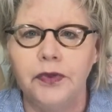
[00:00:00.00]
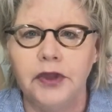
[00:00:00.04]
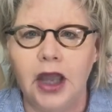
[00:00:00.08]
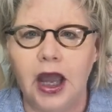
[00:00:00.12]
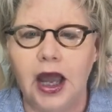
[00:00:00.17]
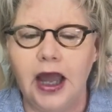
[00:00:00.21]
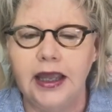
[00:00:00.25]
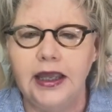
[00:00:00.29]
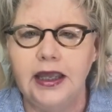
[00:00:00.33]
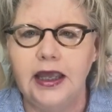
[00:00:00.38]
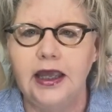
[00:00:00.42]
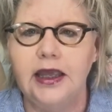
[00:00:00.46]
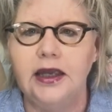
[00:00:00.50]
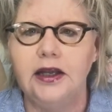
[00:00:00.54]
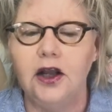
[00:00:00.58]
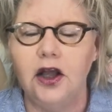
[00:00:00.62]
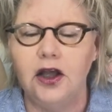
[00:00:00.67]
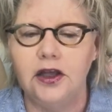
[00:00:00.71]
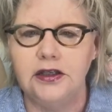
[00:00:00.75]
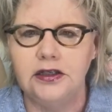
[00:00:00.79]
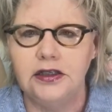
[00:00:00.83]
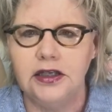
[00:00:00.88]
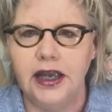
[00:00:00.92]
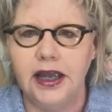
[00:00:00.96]
I
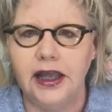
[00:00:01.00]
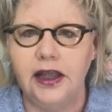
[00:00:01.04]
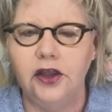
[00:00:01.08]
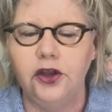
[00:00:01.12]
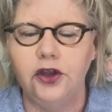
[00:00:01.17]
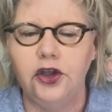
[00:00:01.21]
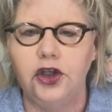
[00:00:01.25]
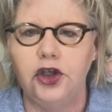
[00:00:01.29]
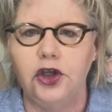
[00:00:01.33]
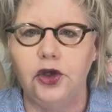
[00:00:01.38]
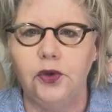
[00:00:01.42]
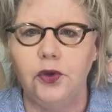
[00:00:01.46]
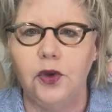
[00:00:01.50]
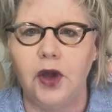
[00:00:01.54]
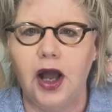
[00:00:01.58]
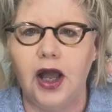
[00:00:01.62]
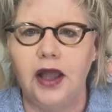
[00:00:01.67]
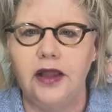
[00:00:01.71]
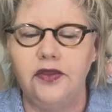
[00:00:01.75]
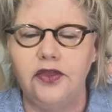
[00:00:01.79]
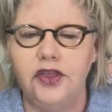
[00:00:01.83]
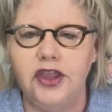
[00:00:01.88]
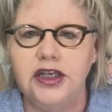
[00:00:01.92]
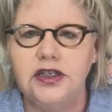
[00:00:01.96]
cannot tell you,
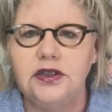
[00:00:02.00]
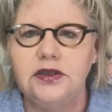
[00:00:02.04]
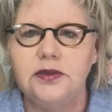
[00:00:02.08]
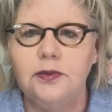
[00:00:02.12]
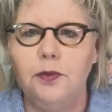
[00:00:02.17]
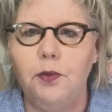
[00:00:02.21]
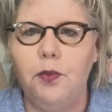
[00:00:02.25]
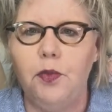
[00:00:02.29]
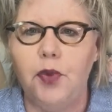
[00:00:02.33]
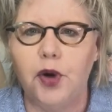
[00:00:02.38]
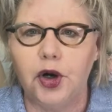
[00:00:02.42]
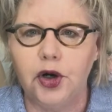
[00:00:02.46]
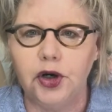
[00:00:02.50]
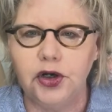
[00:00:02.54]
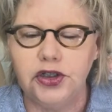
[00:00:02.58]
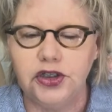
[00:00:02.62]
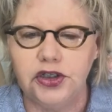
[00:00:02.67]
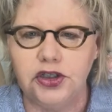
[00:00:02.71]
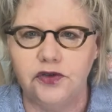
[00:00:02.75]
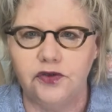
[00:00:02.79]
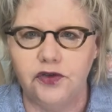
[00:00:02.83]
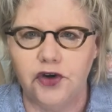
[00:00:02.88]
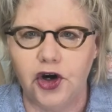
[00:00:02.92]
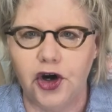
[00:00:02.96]
this
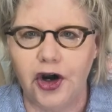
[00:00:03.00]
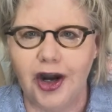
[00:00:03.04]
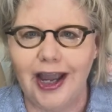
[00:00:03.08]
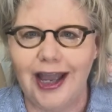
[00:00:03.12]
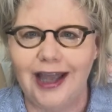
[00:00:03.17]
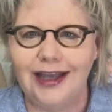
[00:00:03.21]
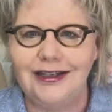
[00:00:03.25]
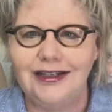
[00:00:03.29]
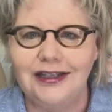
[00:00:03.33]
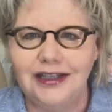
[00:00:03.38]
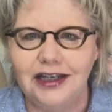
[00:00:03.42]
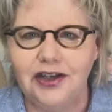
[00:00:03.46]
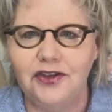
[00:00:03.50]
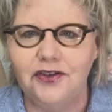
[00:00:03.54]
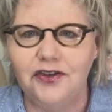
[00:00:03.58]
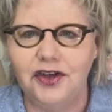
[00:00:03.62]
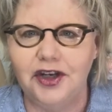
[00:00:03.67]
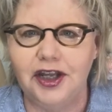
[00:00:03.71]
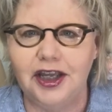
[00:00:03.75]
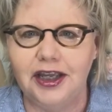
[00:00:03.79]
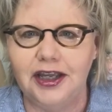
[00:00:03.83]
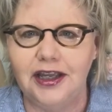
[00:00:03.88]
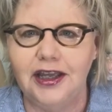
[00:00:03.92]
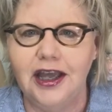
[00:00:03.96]
burst of
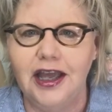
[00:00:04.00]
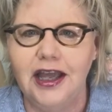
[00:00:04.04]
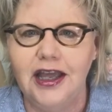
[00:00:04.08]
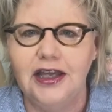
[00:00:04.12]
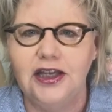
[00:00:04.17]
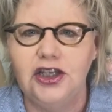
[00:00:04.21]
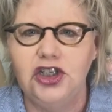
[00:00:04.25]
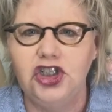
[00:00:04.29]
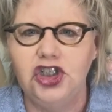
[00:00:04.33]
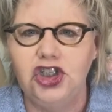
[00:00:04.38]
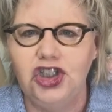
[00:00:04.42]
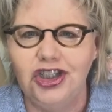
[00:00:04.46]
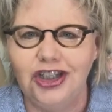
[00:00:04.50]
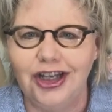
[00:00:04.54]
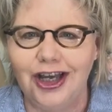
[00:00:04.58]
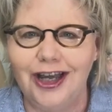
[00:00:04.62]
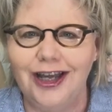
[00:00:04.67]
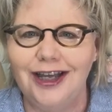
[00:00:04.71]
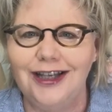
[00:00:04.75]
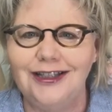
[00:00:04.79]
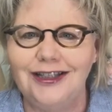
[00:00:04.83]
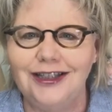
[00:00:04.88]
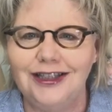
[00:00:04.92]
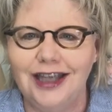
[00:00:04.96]
creativity
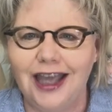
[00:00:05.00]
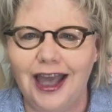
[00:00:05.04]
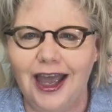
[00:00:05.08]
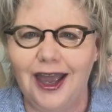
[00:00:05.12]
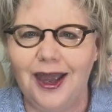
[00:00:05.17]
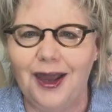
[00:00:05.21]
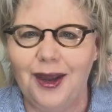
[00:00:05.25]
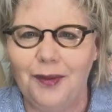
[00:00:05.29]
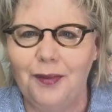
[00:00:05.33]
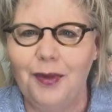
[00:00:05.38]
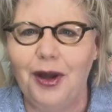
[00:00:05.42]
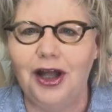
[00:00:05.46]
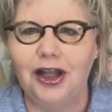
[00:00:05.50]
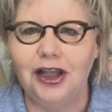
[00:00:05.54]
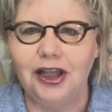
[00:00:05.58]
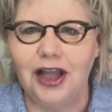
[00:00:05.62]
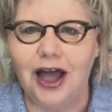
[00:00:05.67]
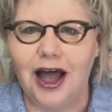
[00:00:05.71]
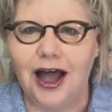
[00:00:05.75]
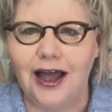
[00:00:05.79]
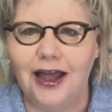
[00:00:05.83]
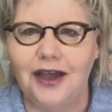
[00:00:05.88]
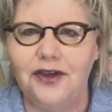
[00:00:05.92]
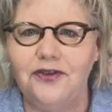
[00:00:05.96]
just came
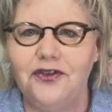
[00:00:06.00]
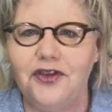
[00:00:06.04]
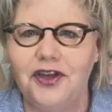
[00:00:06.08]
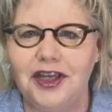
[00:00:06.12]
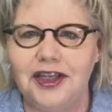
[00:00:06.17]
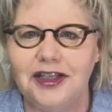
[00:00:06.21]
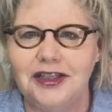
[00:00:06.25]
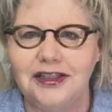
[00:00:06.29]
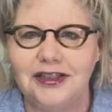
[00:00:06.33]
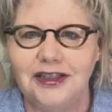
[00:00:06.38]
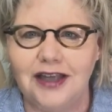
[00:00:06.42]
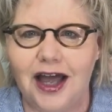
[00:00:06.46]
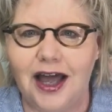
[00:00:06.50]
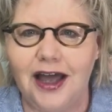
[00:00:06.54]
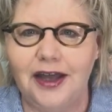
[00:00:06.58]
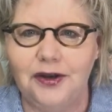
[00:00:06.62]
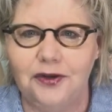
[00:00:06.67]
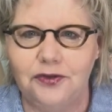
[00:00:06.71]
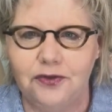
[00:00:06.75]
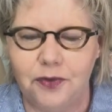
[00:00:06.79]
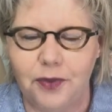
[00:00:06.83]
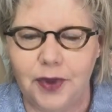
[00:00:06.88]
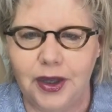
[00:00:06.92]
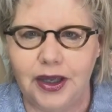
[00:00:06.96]
alive inside
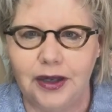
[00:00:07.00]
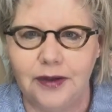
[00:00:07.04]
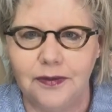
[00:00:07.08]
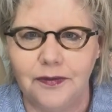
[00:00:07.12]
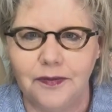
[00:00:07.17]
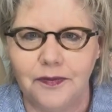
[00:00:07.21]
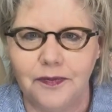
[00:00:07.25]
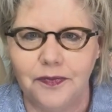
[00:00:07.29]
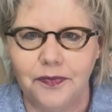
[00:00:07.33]
of me.